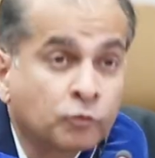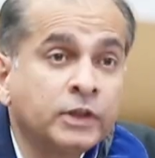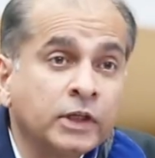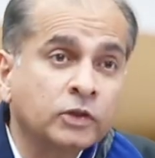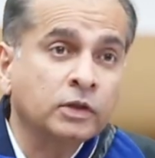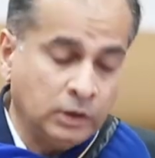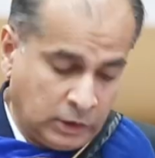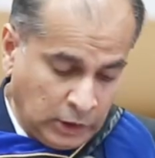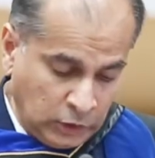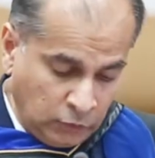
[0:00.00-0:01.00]

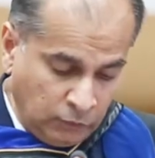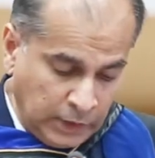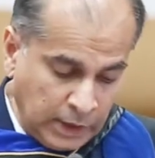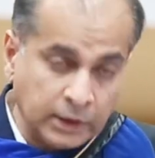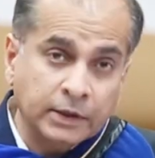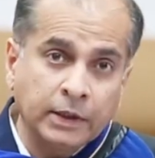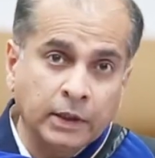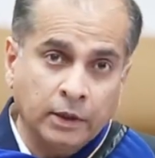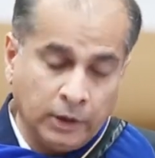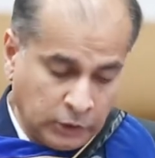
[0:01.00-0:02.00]
Traditions, as you've learned
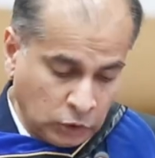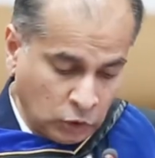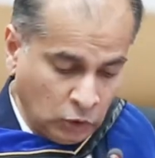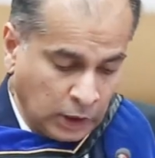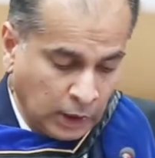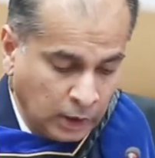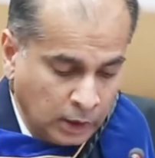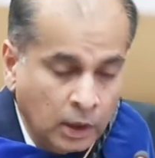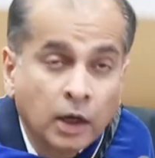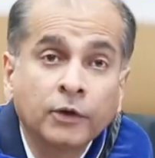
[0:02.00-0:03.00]
here at Ashoka,
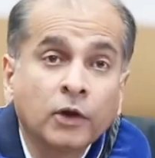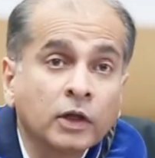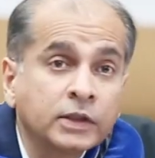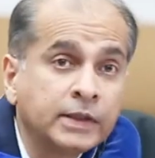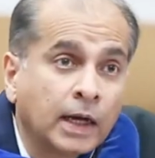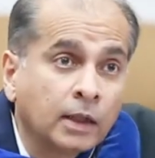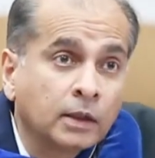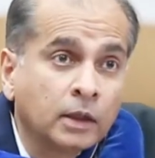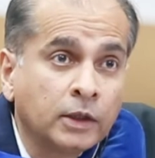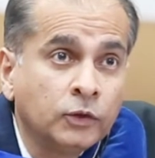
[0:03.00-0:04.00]
are not
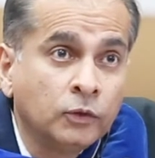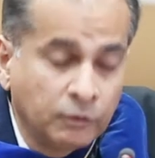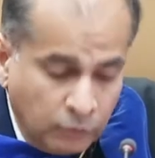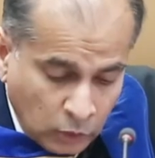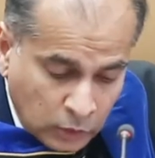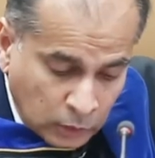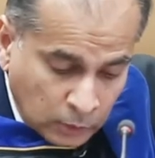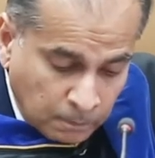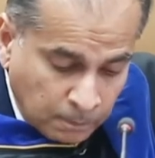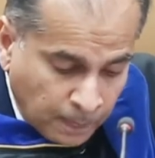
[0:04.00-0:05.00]
dull and univocal,
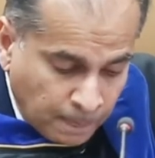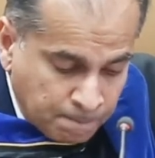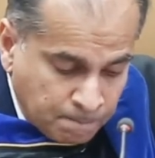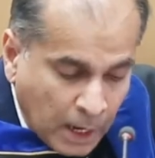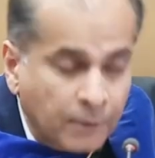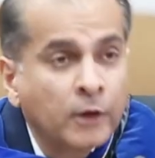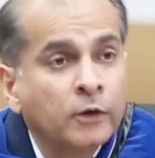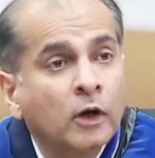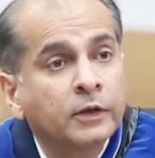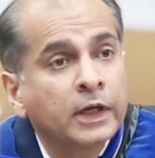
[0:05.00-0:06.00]
and they're
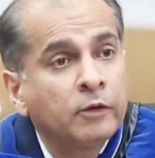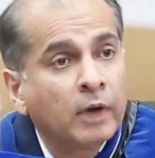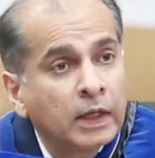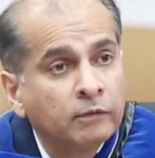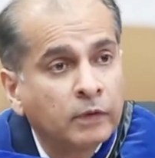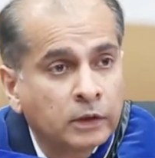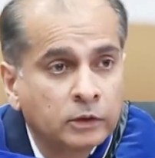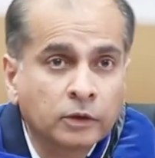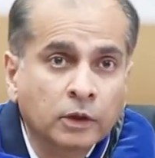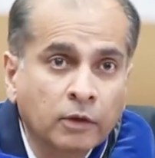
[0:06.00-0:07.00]
not
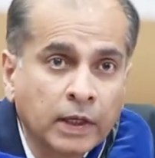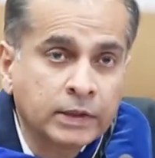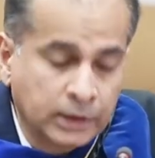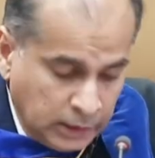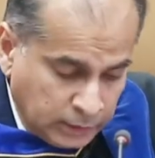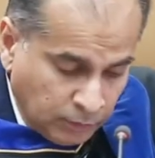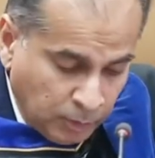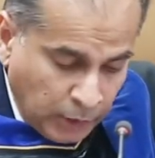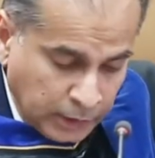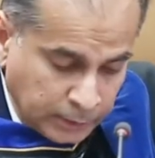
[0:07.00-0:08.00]
irrelevant to the crises of
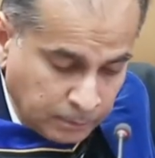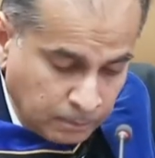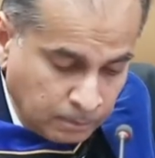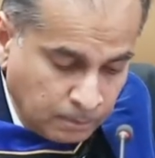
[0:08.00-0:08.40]
the present.